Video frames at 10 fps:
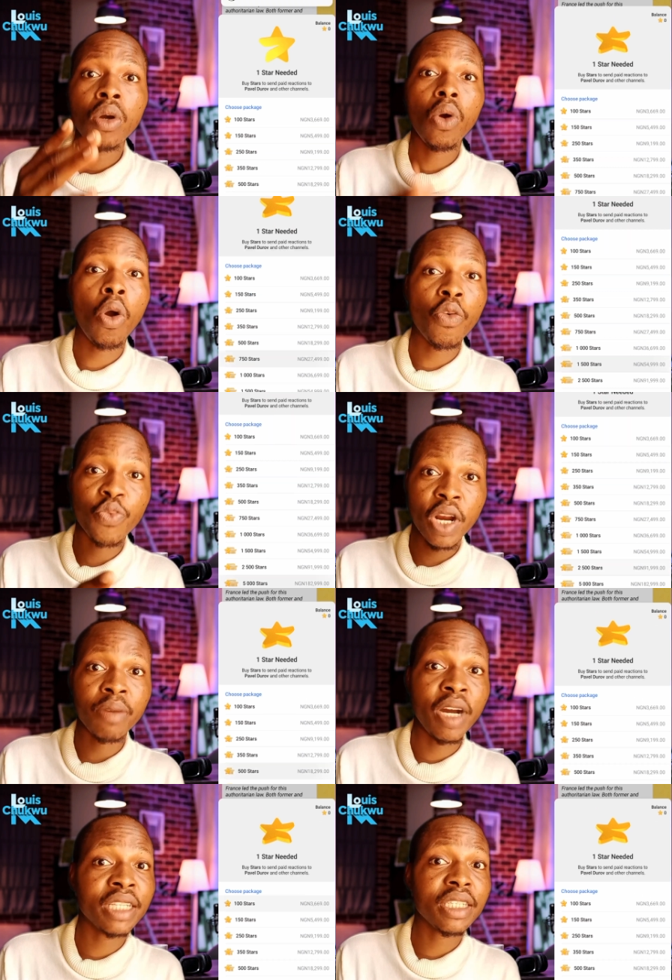or
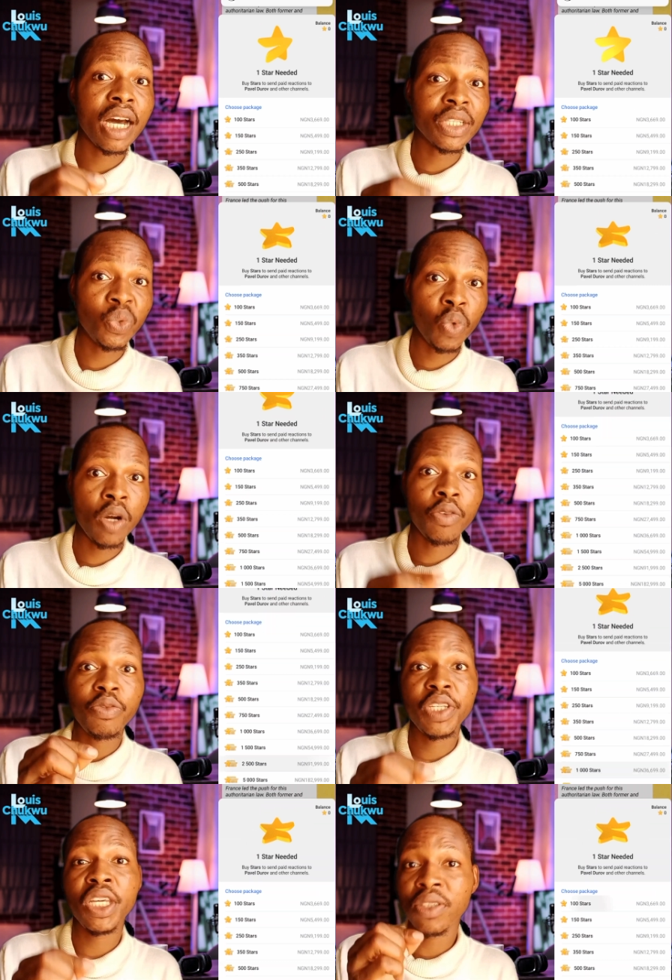fragments as well
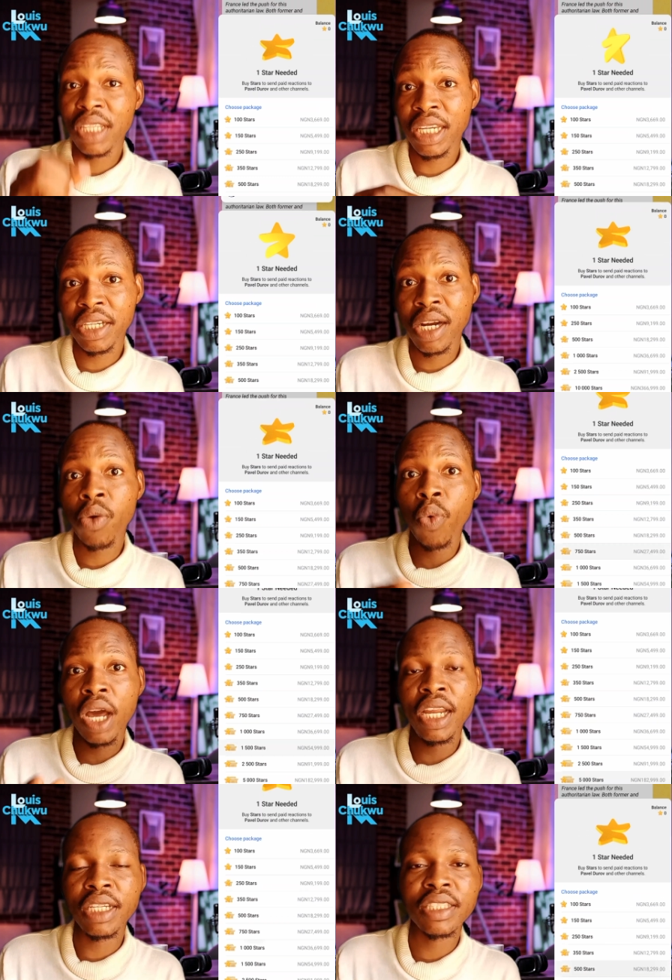via your Telegram
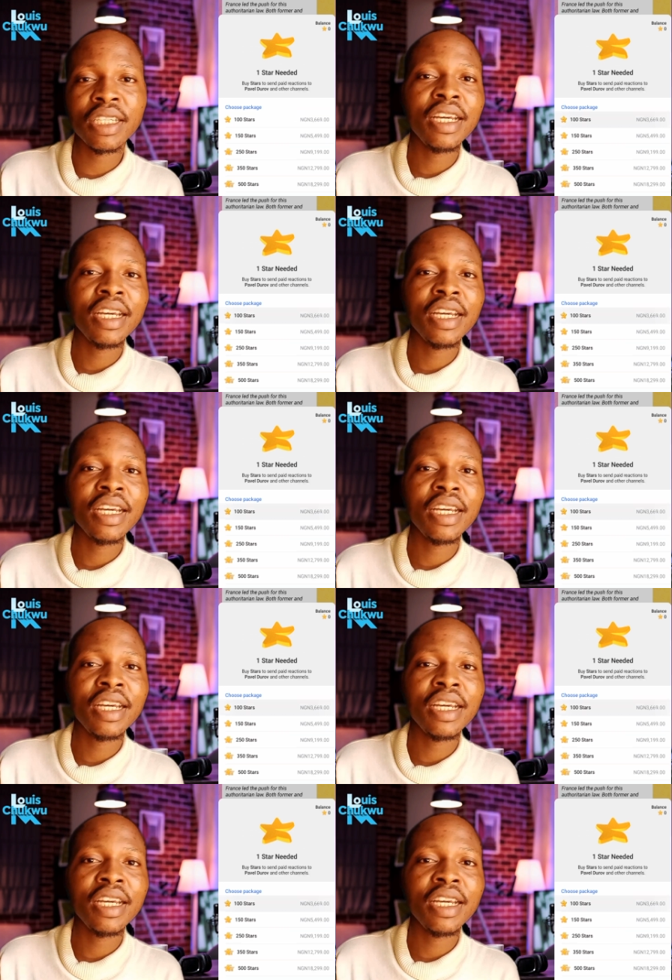wallet.